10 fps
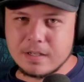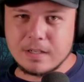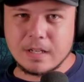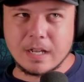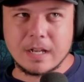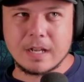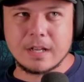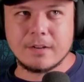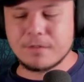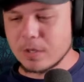
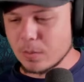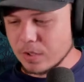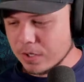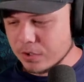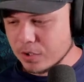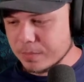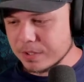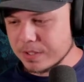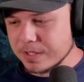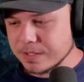I forget what her other
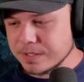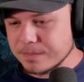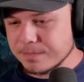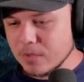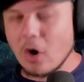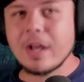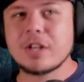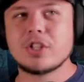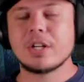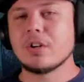ability is. Oh yeah,
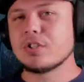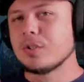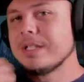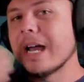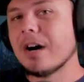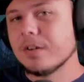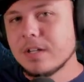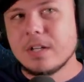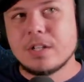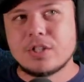she can also yell.
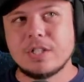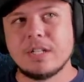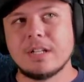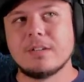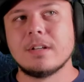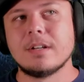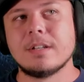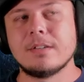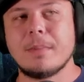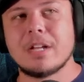
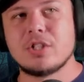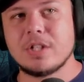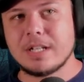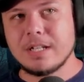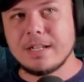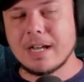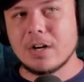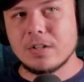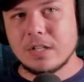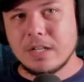The banshee can
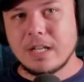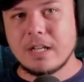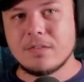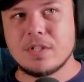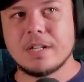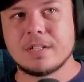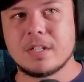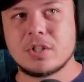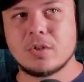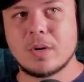yell, and if she yells in
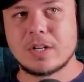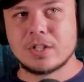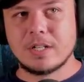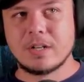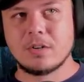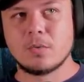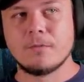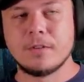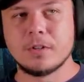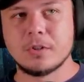a certain direction, it'll
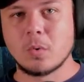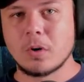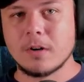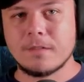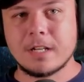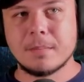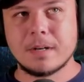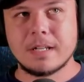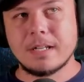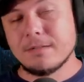reveal the aura of
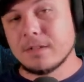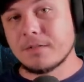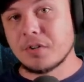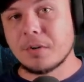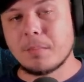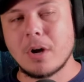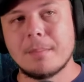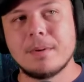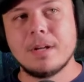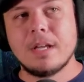anybody, even if they're in a
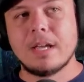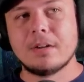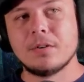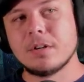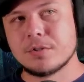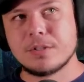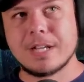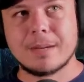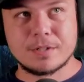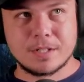prop, and it'll also
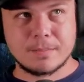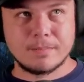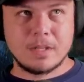damage them.